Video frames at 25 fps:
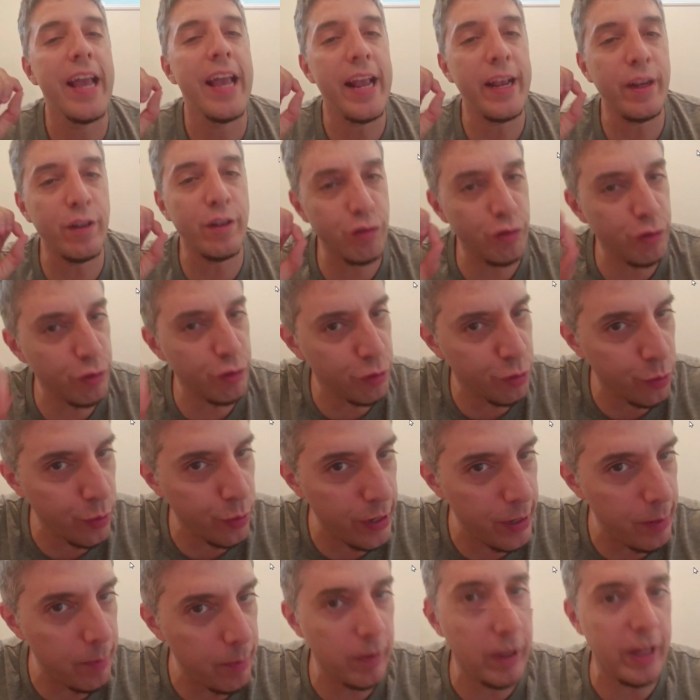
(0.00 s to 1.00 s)

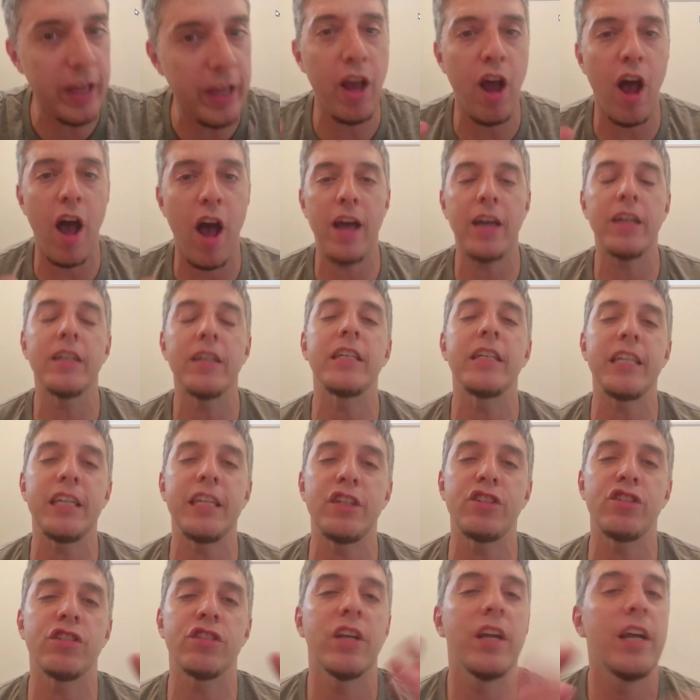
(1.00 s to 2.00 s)
extremely hot
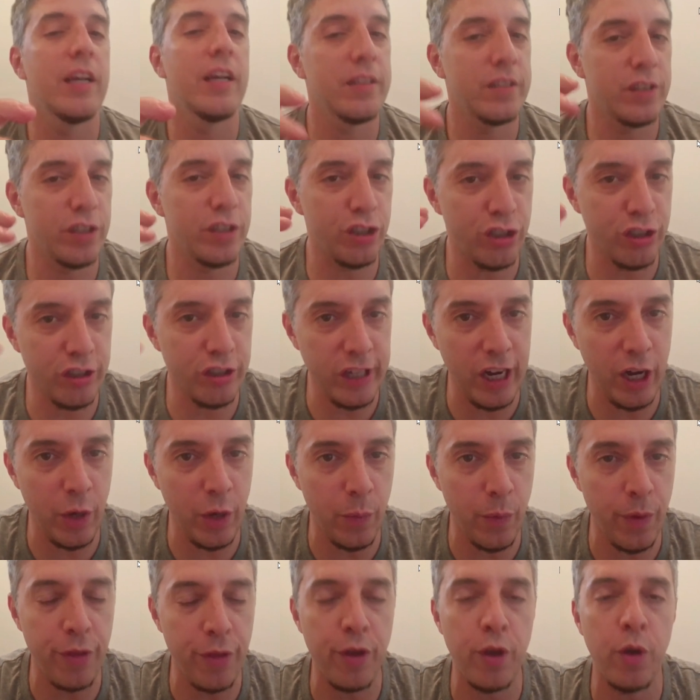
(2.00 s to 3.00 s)
niche to share
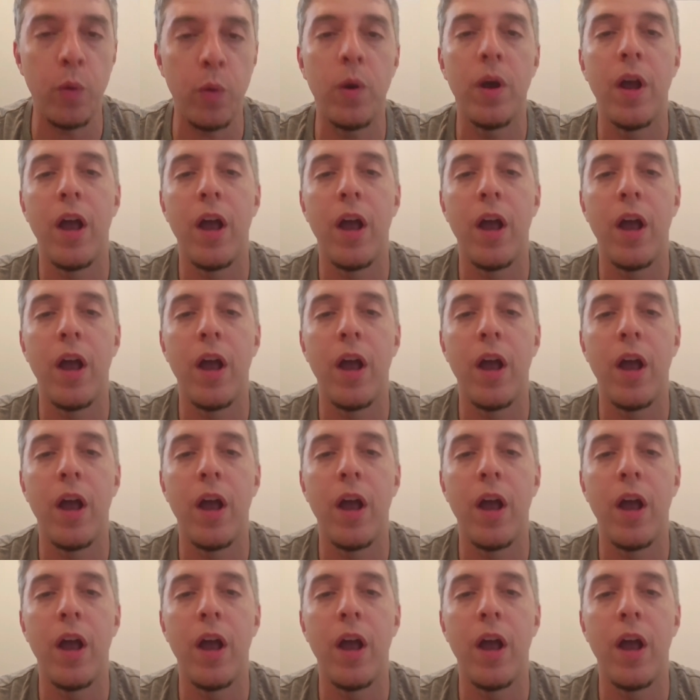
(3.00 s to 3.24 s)
with you.